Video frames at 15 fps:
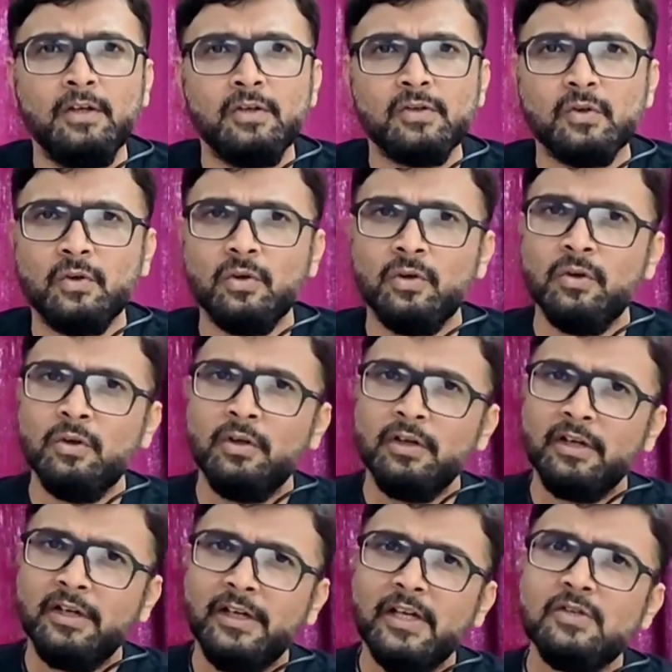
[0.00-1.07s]

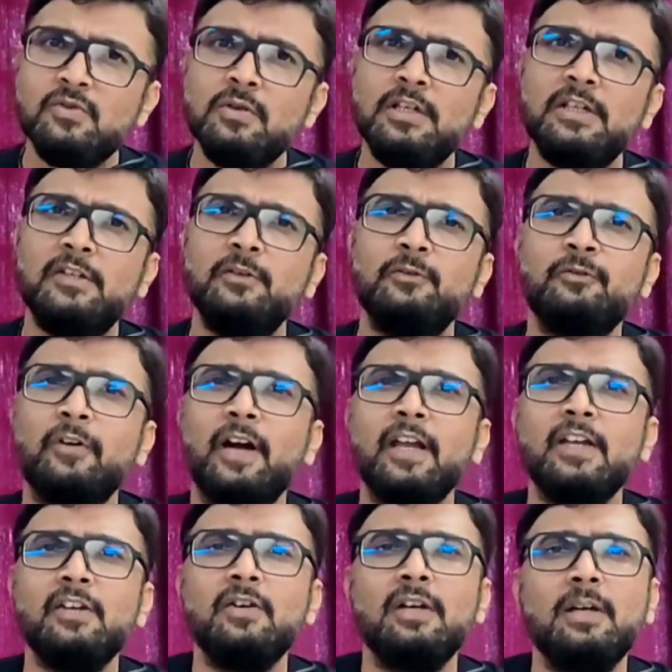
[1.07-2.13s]
So gradually you
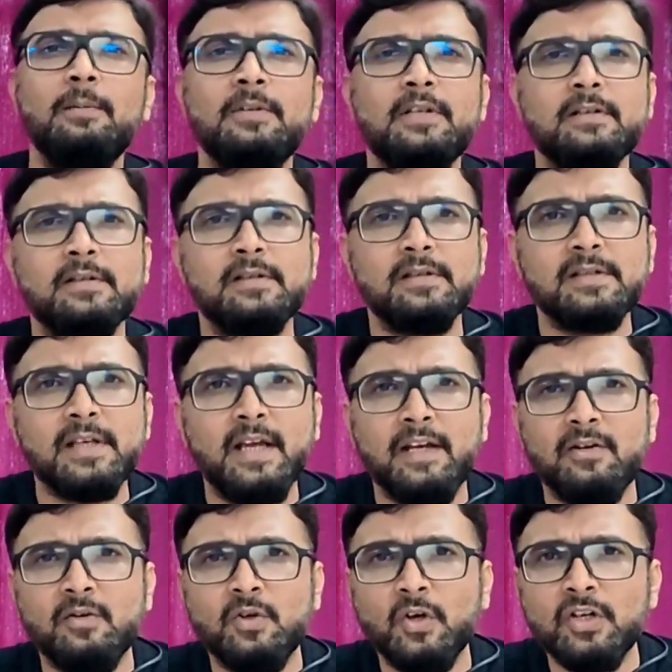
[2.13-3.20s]
find your limitations
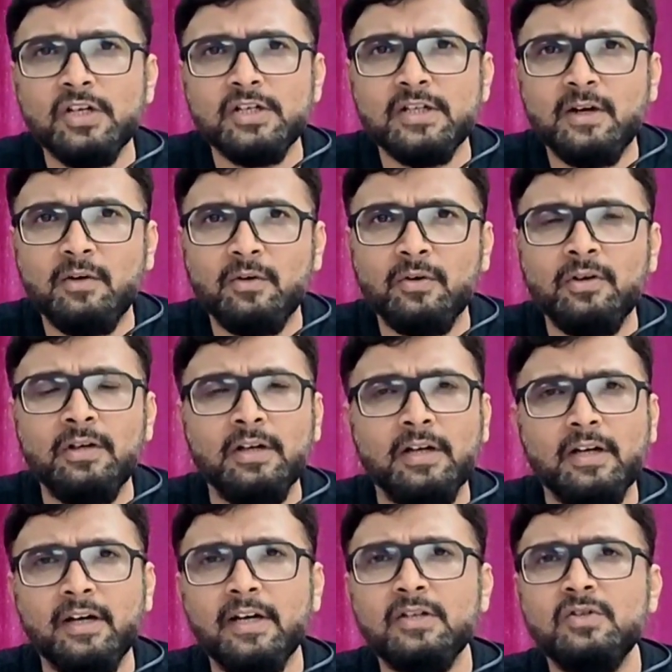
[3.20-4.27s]
and note it down
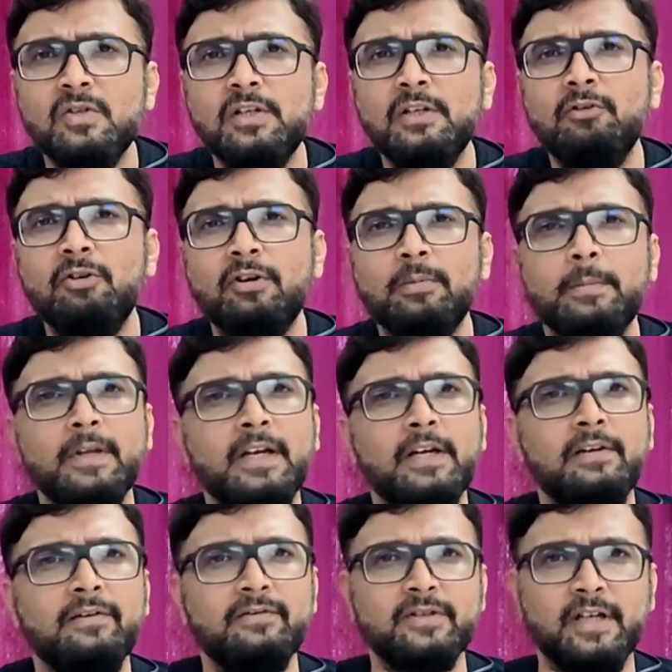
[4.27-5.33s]
gradually over a
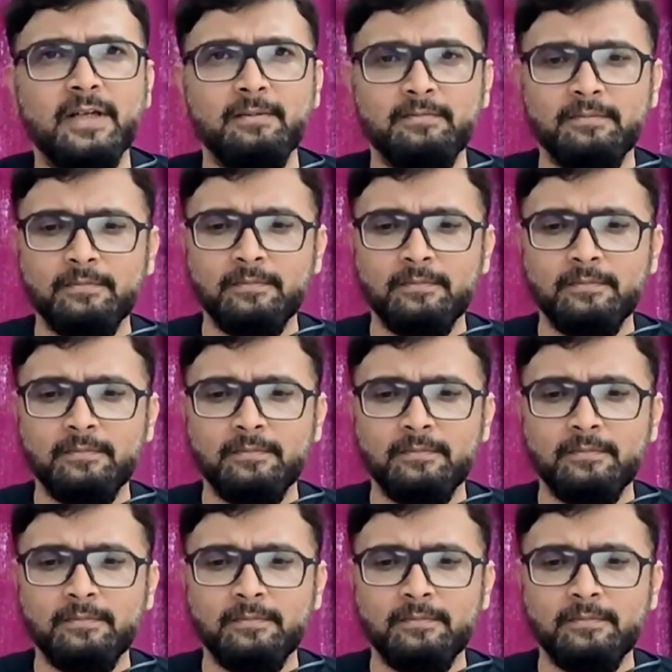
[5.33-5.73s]
period of time.